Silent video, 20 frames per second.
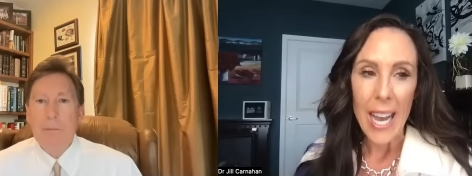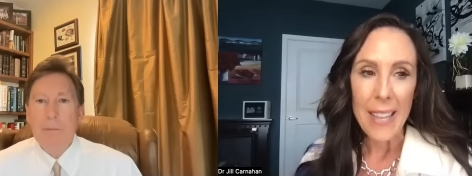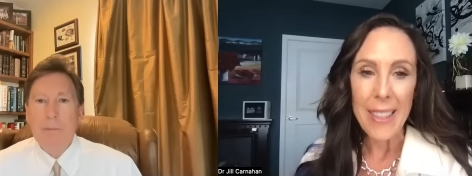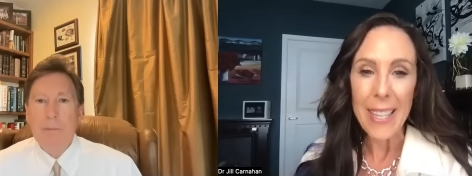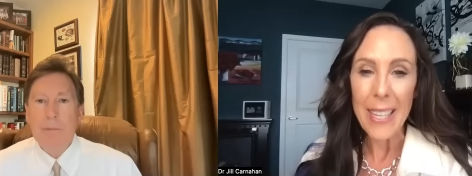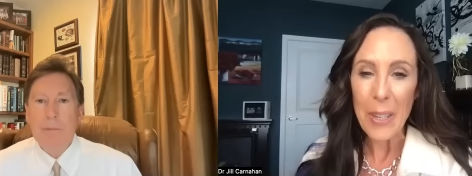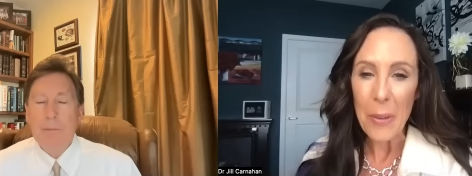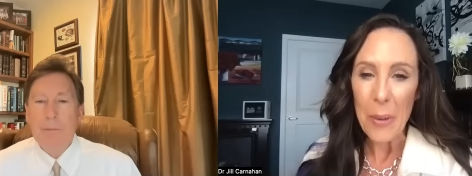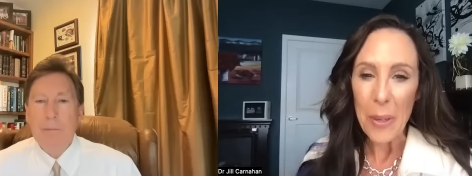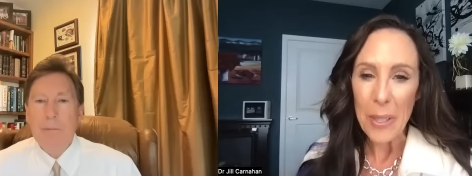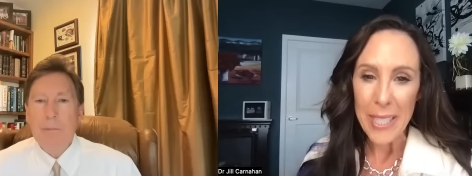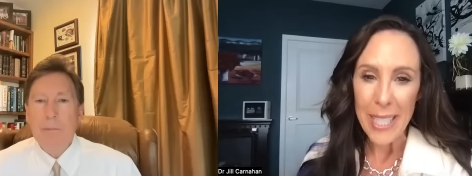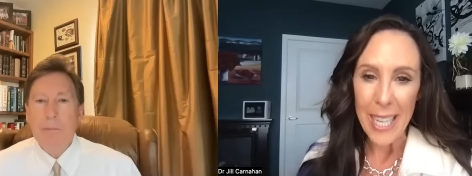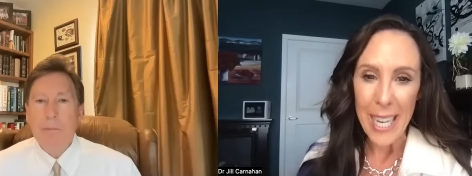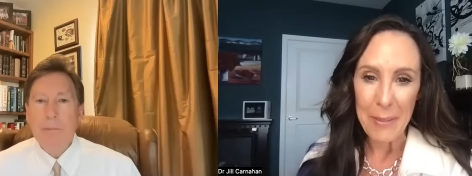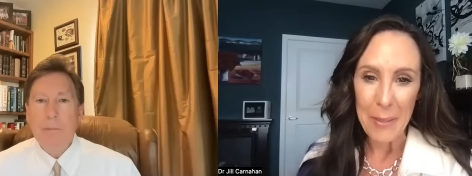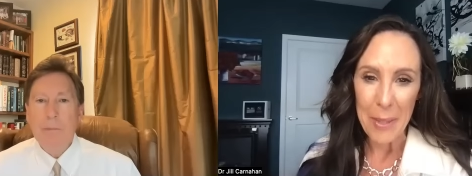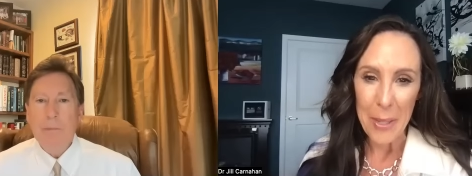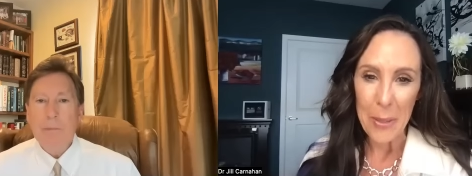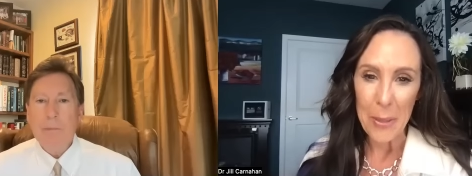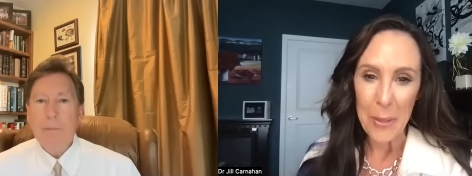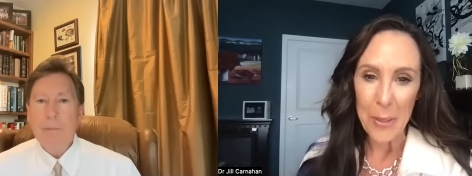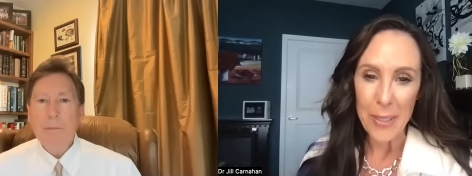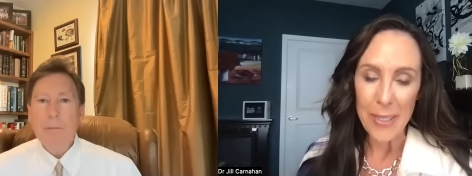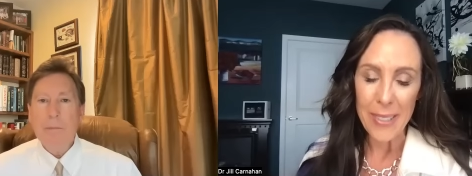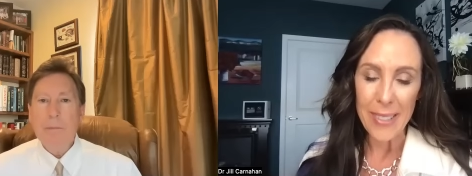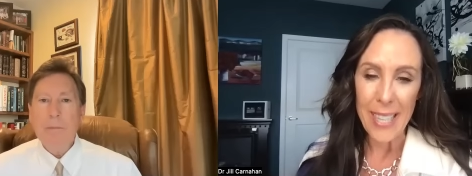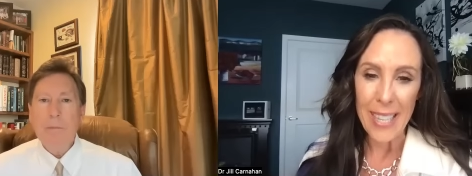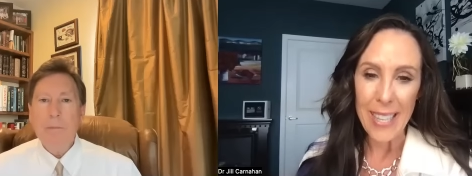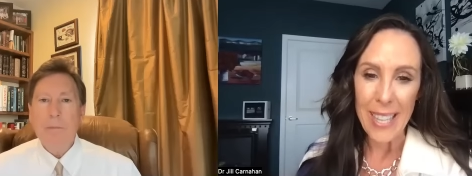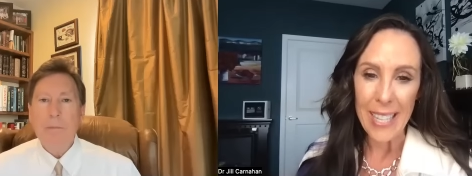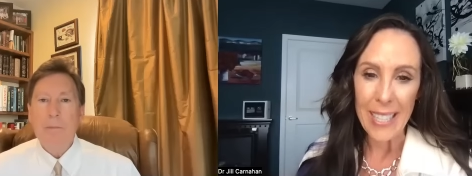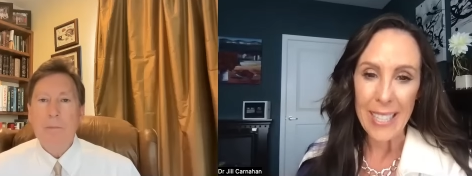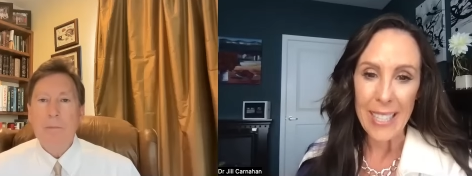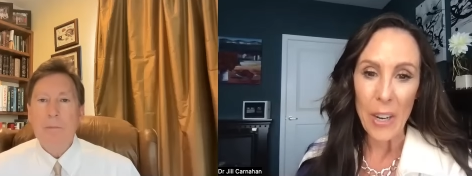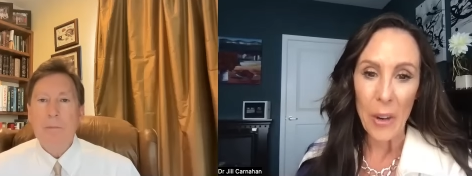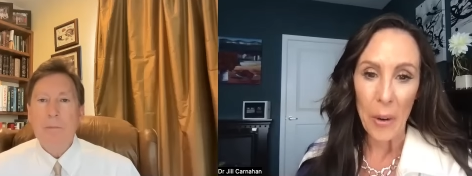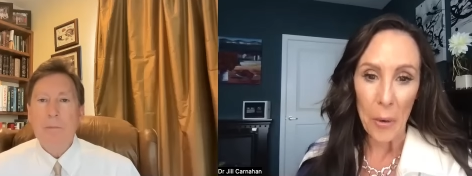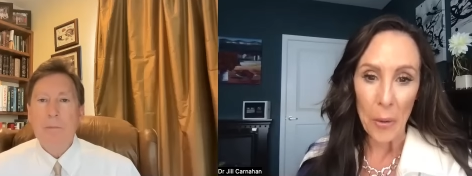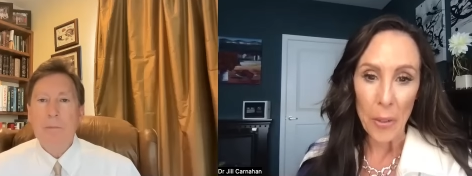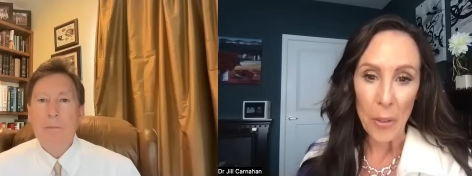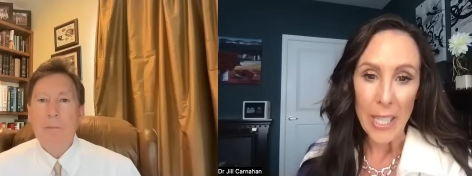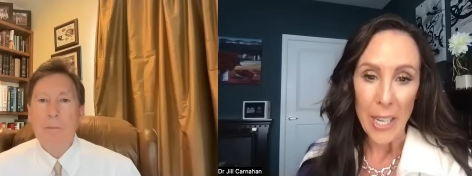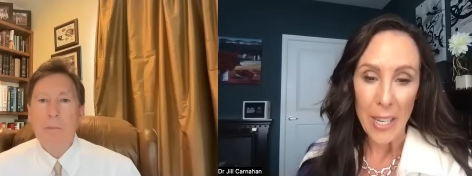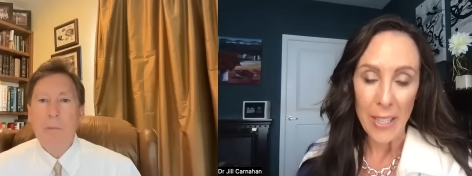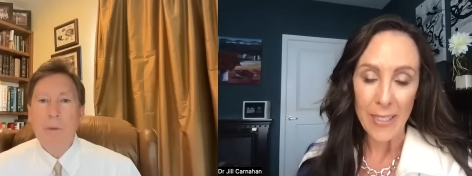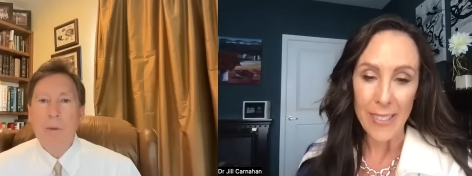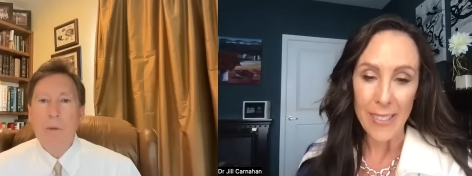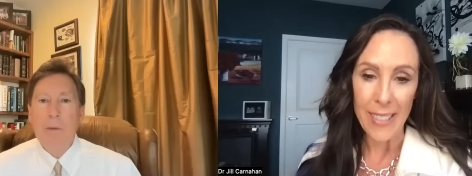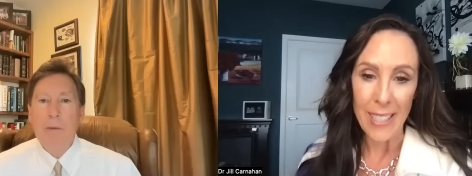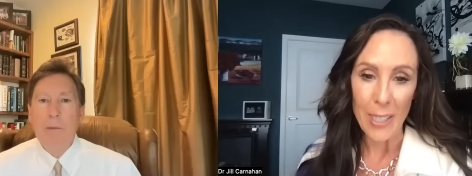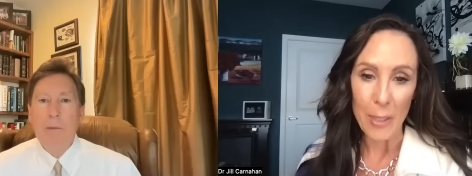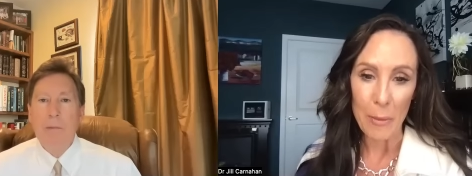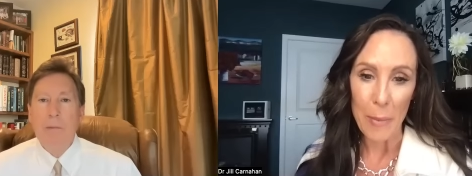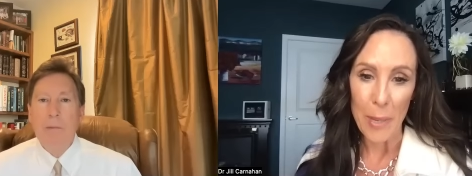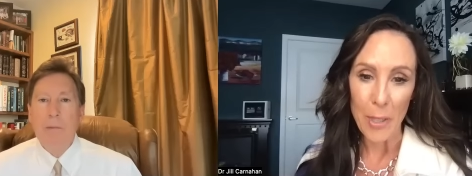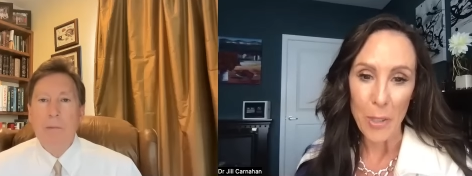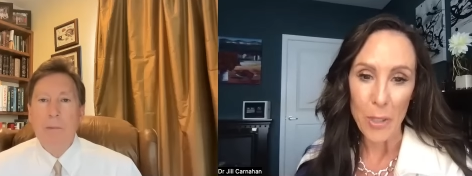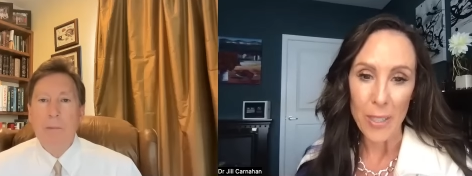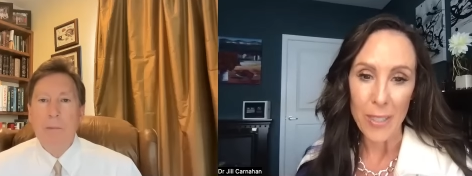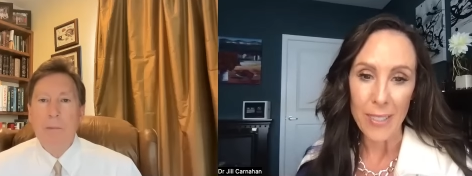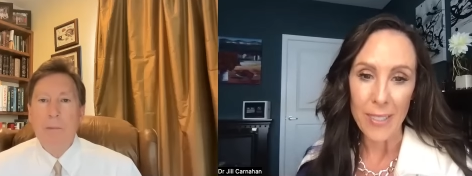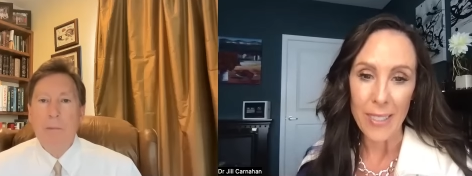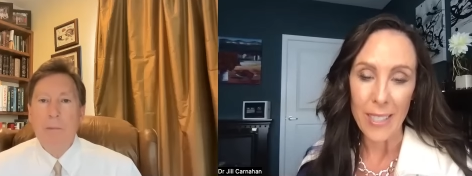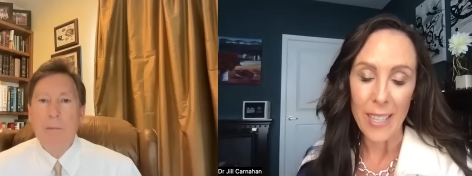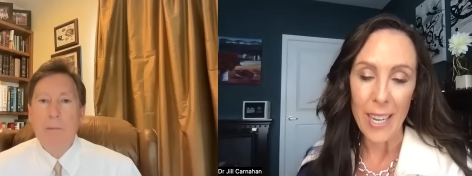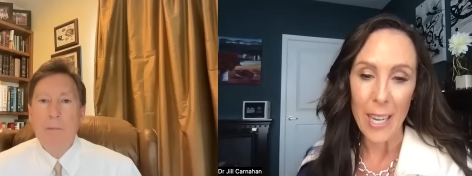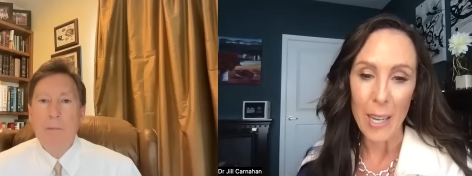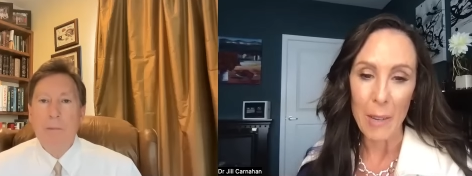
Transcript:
Speaker 1: I think one time you said that the early onset dementias,